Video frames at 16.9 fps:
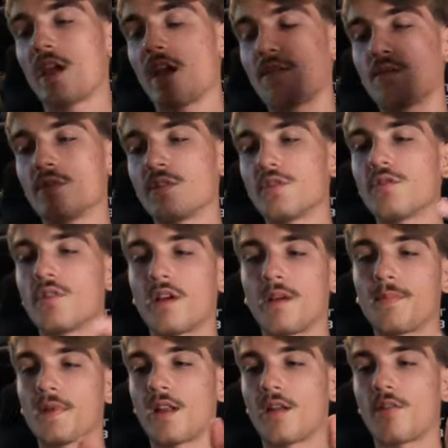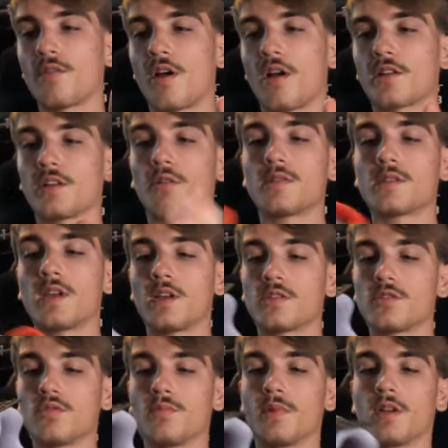everyone do. Th- I mean, I don't knock no one's
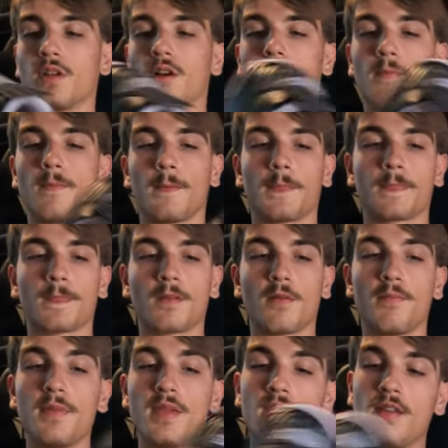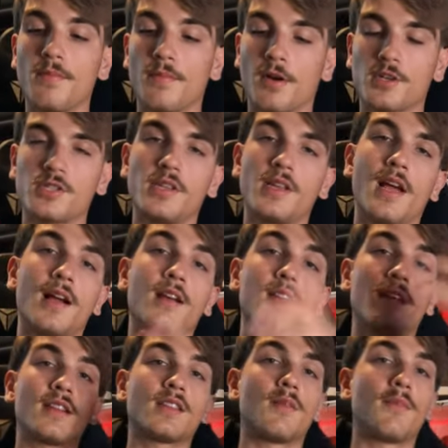hustle, but um, me, personally, I
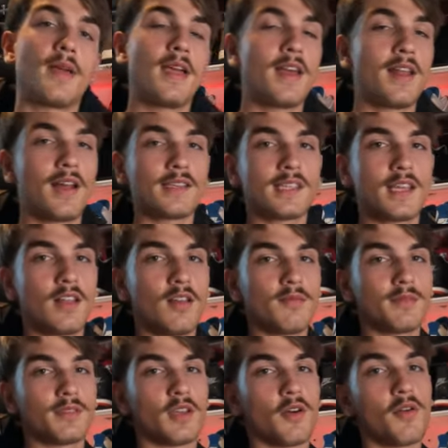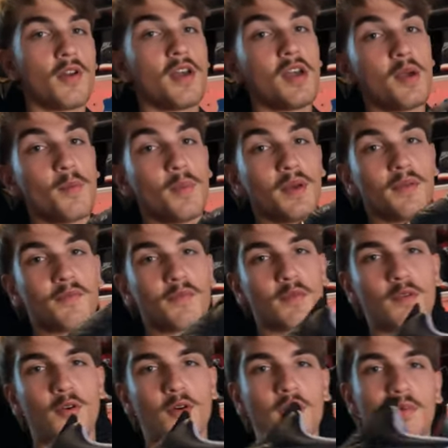collect them and I sell them, so, but
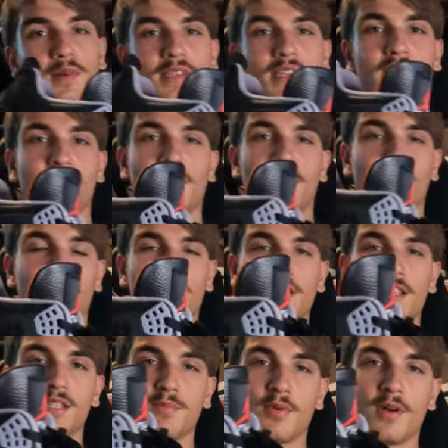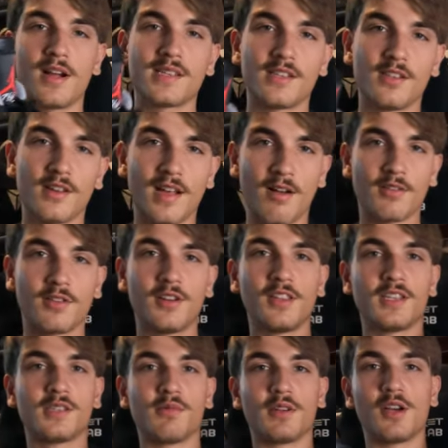hold on one sec, y'all. Look at these breads. Look how
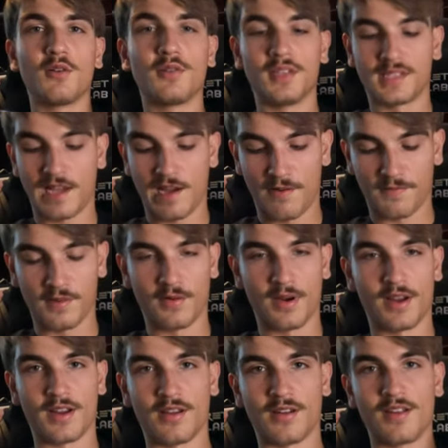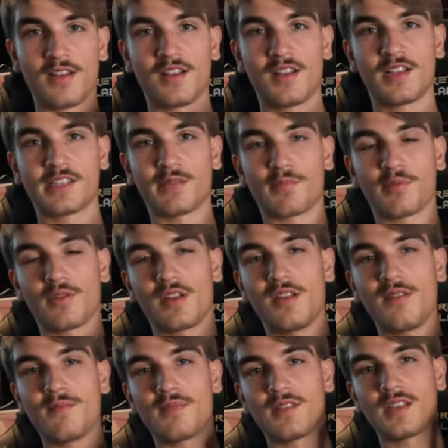good this would go with this outfit right here.
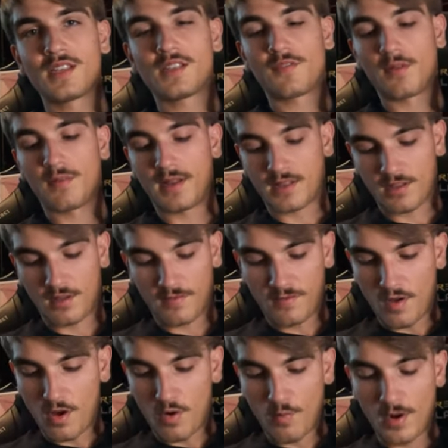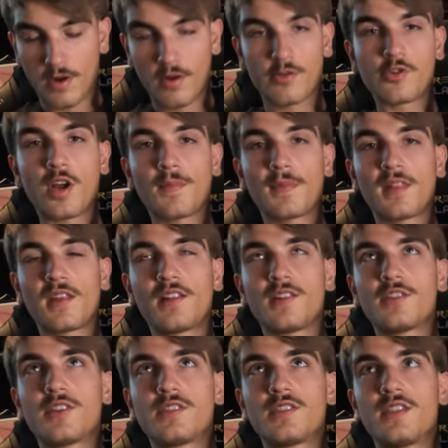Supreme, this is from like the fall winter drop that they
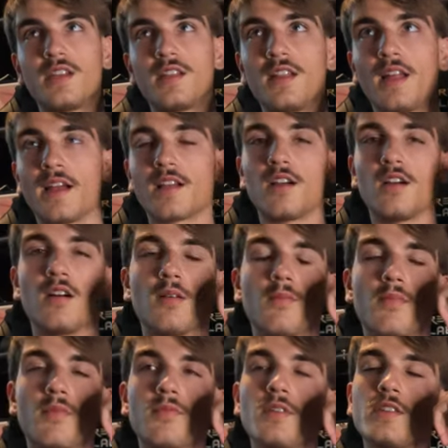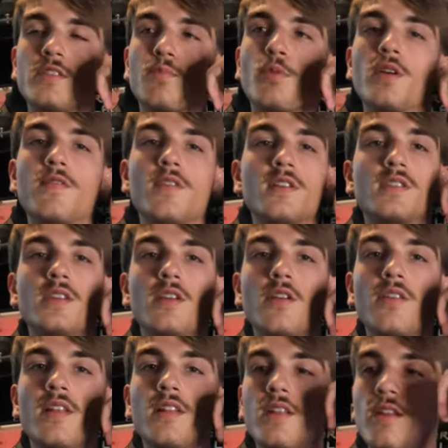just did like um this previous
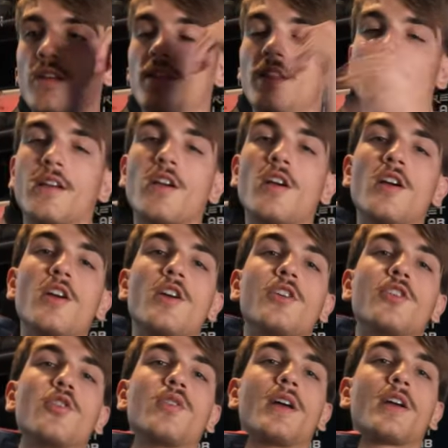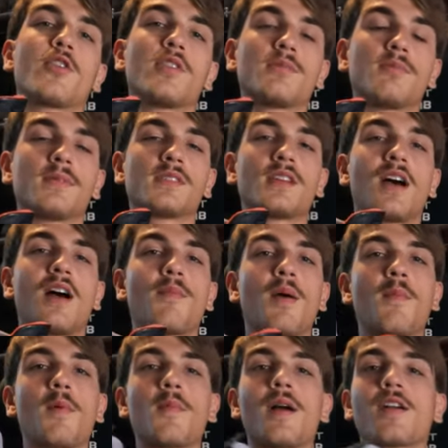year. They did it like during like Christmas time.
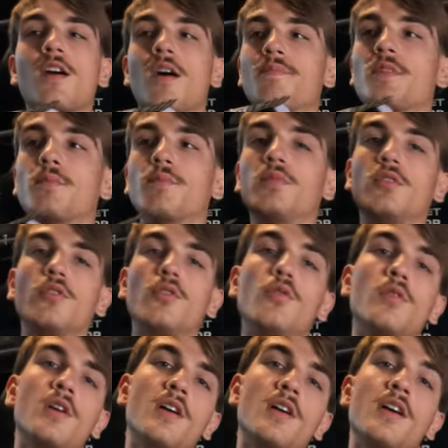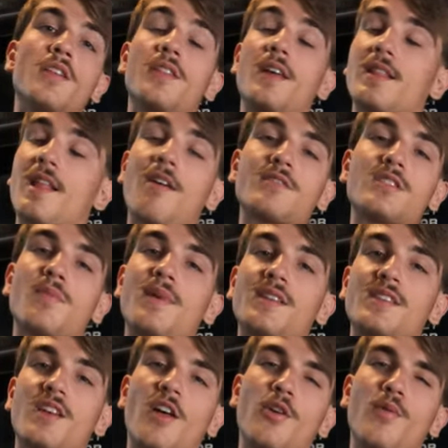I remember I copped the blue like that was the
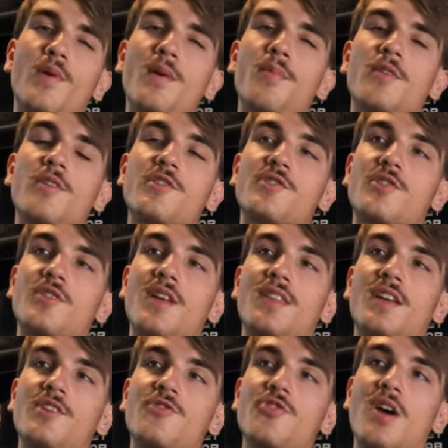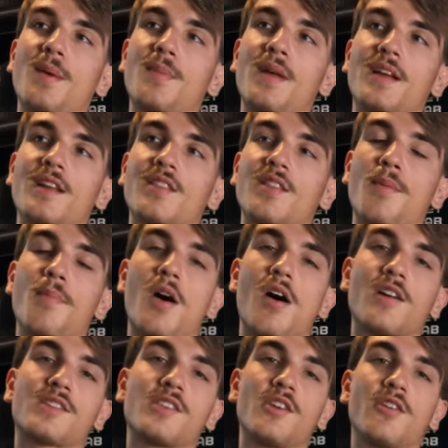best colorway pretty sure that they dropped like in the
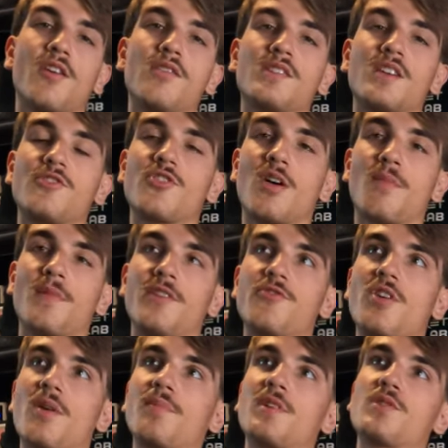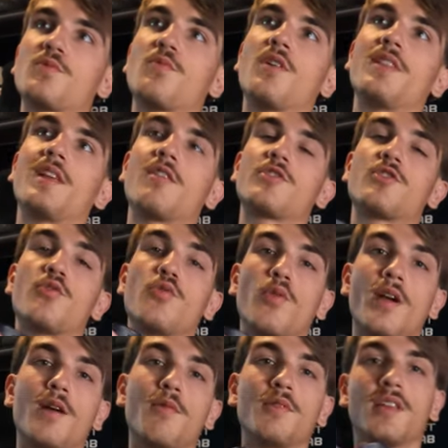box logos they dropped they dropped this one that was gray